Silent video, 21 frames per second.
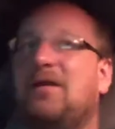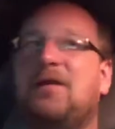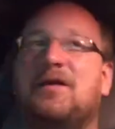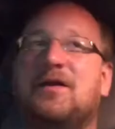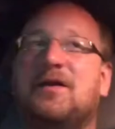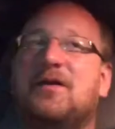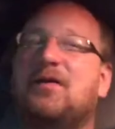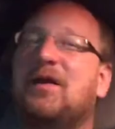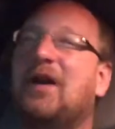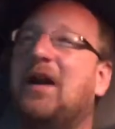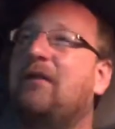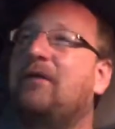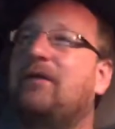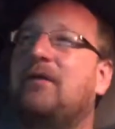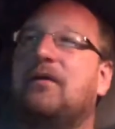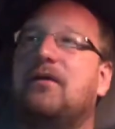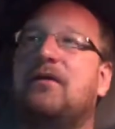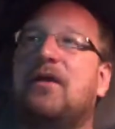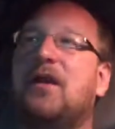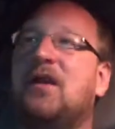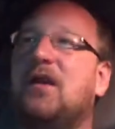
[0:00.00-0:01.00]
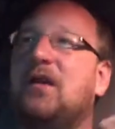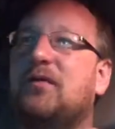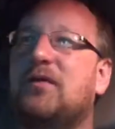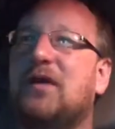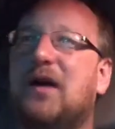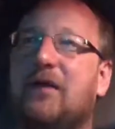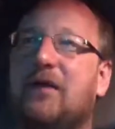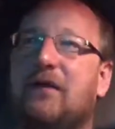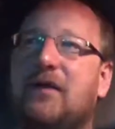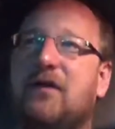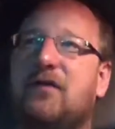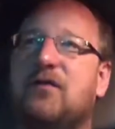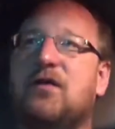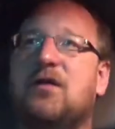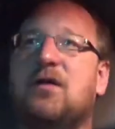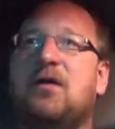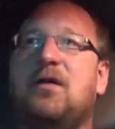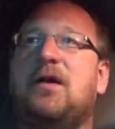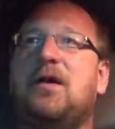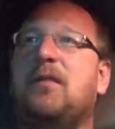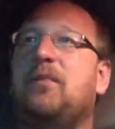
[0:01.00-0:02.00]
You end up traveling
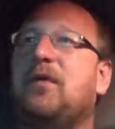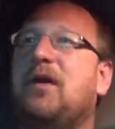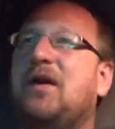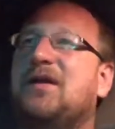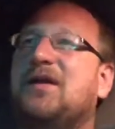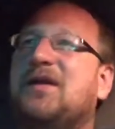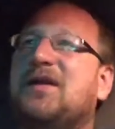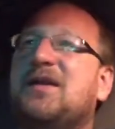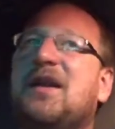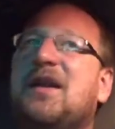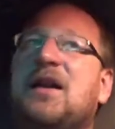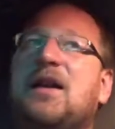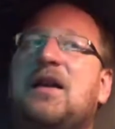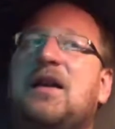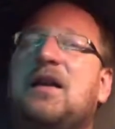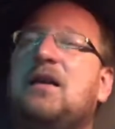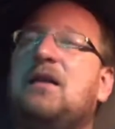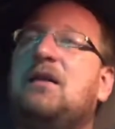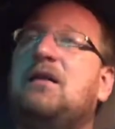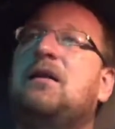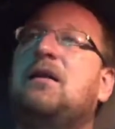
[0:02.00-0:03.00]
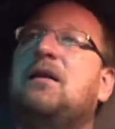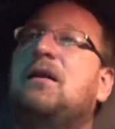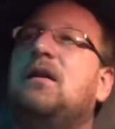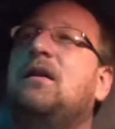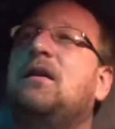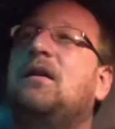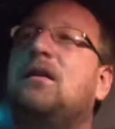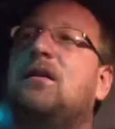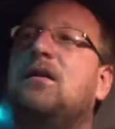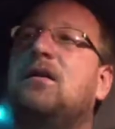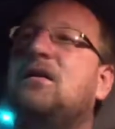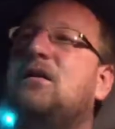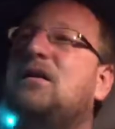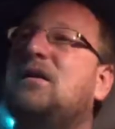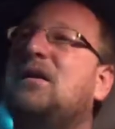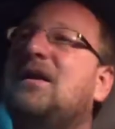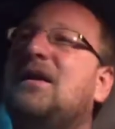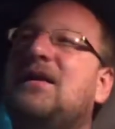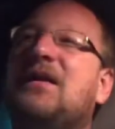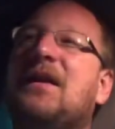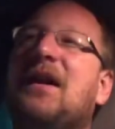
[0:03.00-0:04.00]
through, you need a place to stay. There's
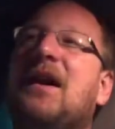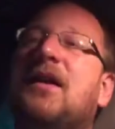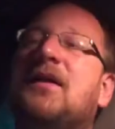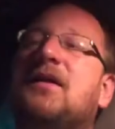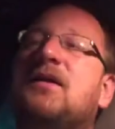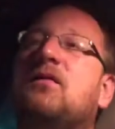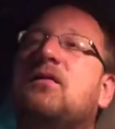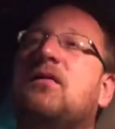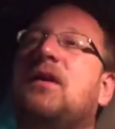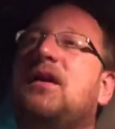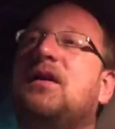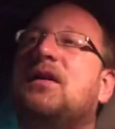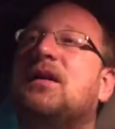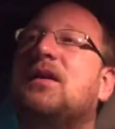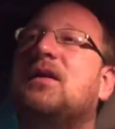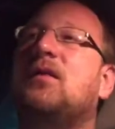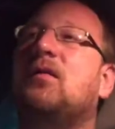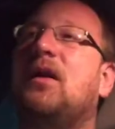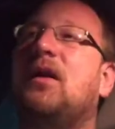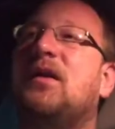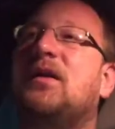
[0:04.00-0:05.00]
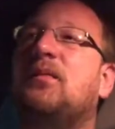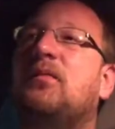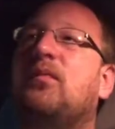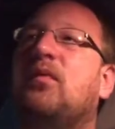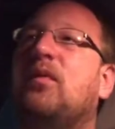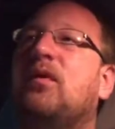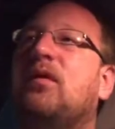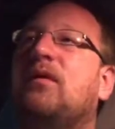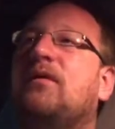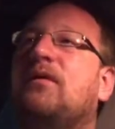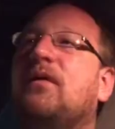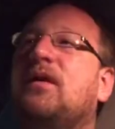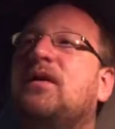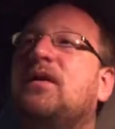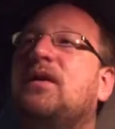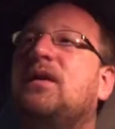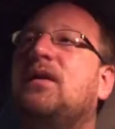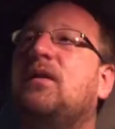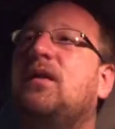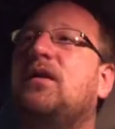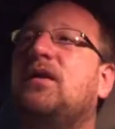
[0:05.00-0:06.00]
10,000 reasons why it's important for us
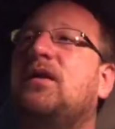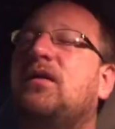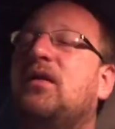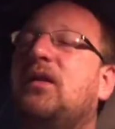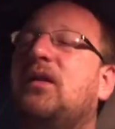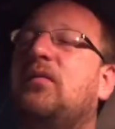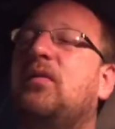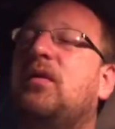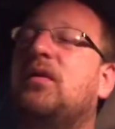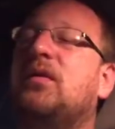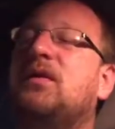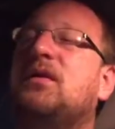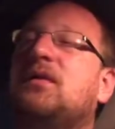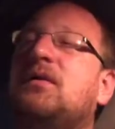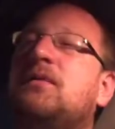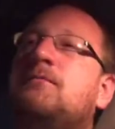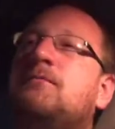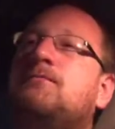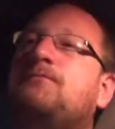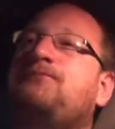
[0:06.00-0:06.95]
to know each other in person.